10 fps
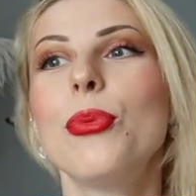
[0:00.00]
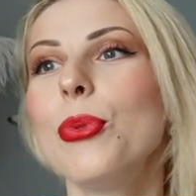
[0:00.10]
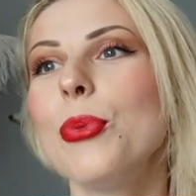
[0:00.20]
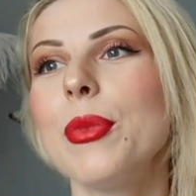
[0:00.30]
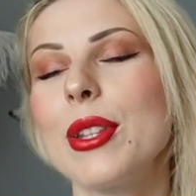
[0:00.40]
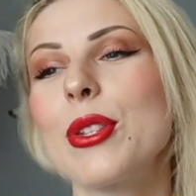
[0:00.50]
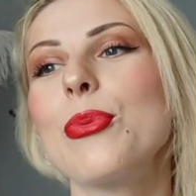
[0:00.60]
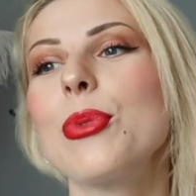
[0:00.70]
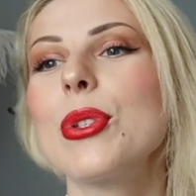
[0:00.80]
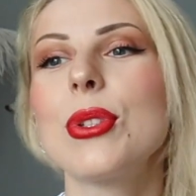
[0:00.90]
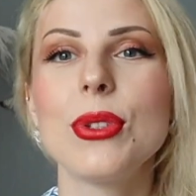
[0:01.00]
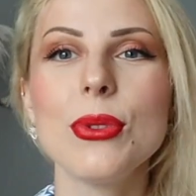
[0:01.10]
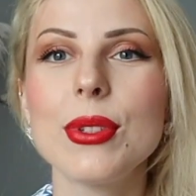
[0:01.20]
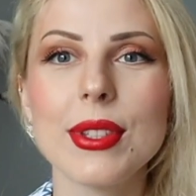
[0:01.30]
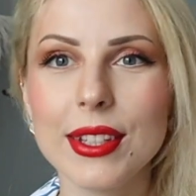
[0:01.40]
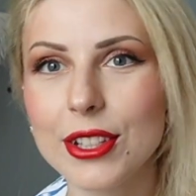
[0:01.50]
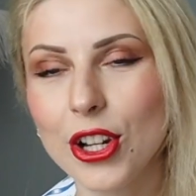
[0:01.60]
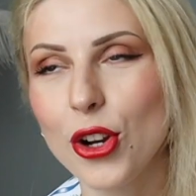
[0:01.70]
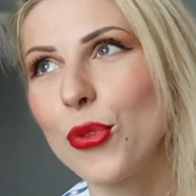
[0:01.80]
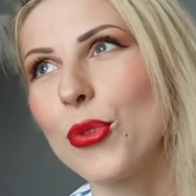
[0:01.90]
women was using
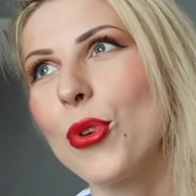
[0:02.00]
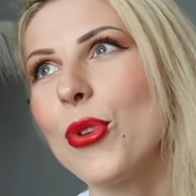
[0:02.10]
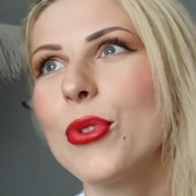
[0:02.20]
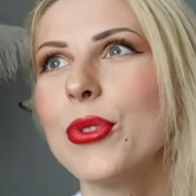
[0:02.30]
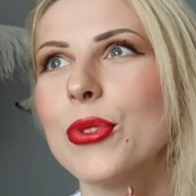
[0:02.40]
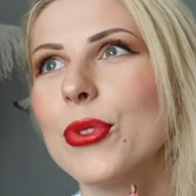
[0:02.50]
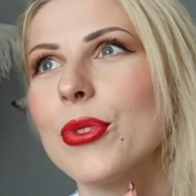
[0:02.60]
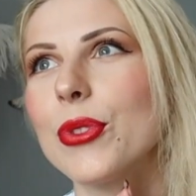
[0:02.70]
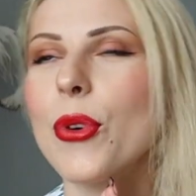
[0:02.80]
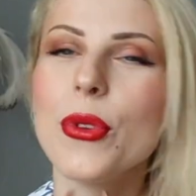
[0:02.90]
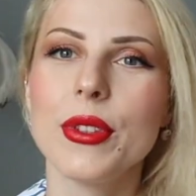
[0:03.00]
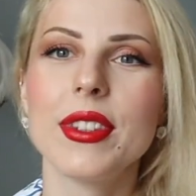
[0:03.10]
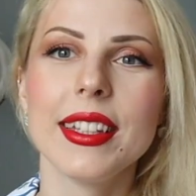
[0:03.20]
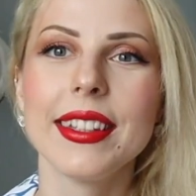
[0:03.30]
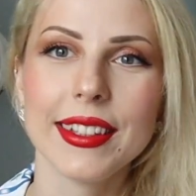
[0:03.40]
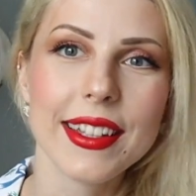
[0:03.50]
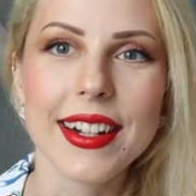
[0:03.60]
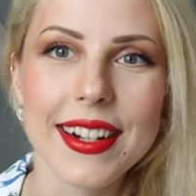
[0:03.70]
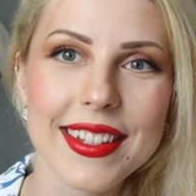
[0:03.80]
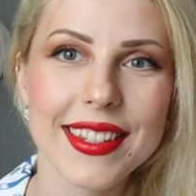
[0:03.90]
all the
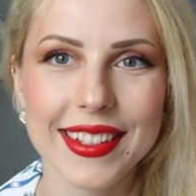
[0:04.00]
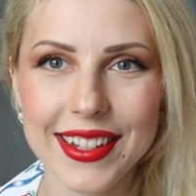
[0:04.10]
years,